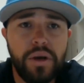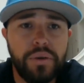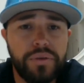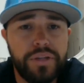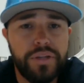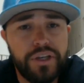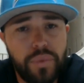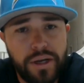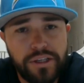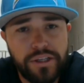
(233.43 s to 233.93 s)

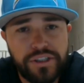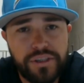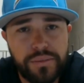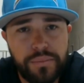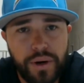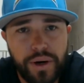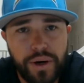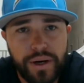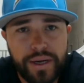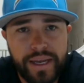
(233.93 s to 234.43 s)
But the
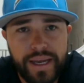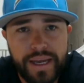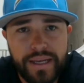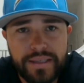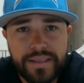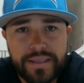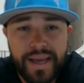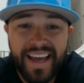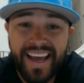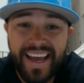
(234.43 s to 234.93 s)
only
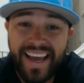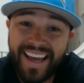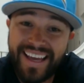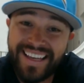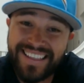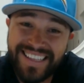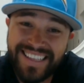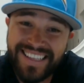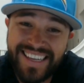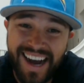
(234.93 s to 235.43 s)
question mark
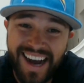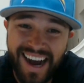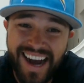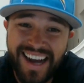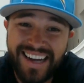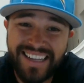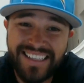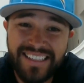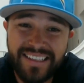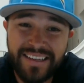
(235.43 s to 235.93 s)
is
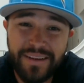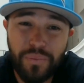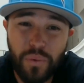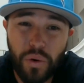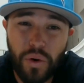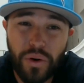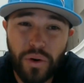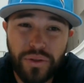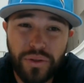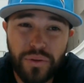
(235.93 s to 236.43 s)
he
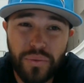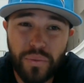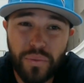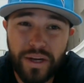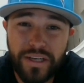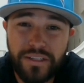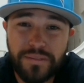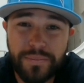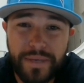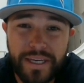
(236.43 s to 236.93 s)
honestly
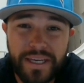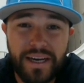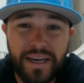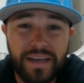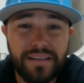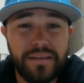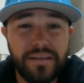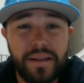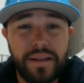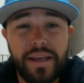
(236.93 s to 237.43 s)
worth the risk
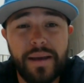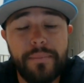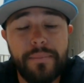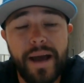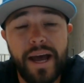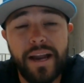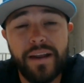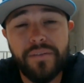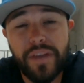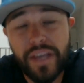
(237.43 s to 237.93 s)
because of
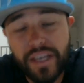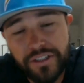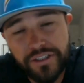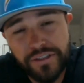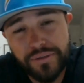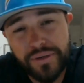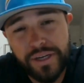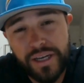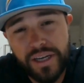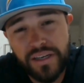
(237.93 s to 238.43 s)
the amount of
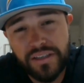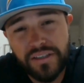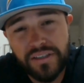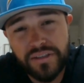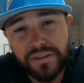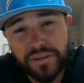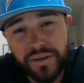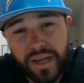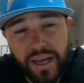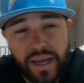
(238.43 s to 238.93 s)
injury
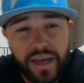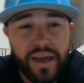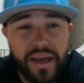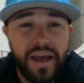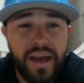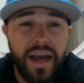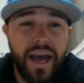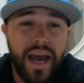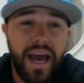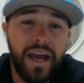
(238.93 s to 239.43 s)

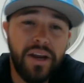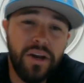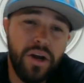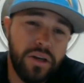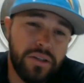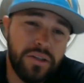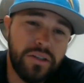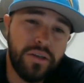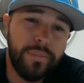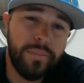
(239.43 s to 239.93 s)
history, and
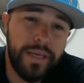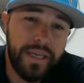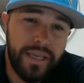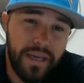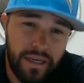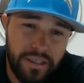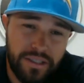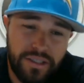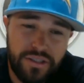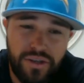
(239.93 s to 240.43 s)
also
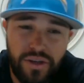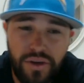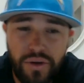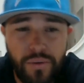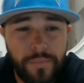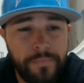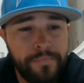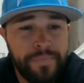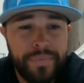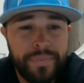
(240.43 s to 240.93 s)
because, too,